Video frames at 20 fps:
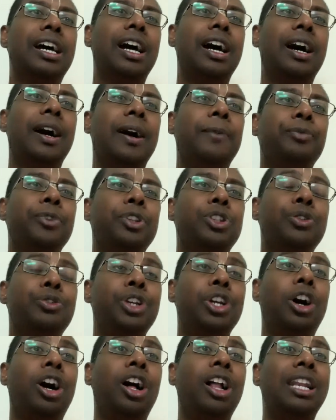so
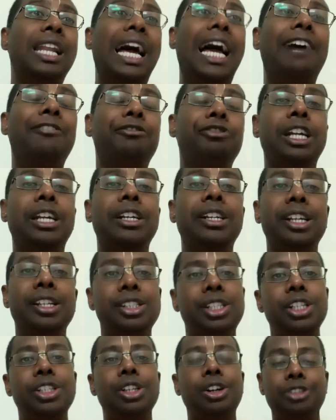we all have
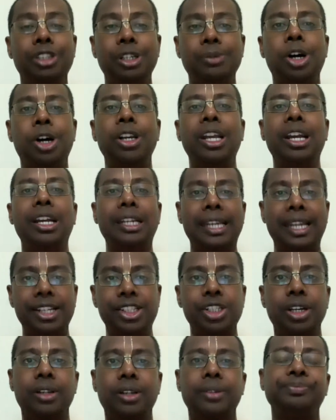tendencies of demoniac
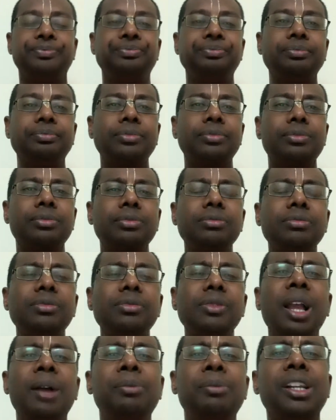nature,
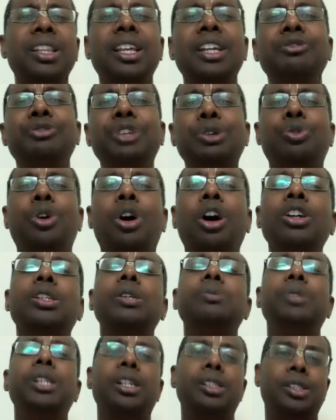but then we want
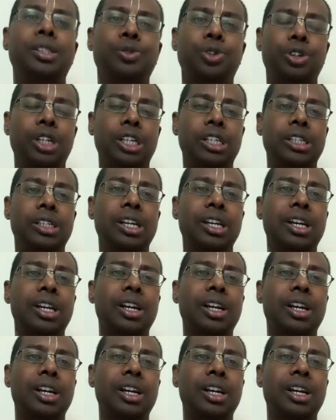to be a devotee.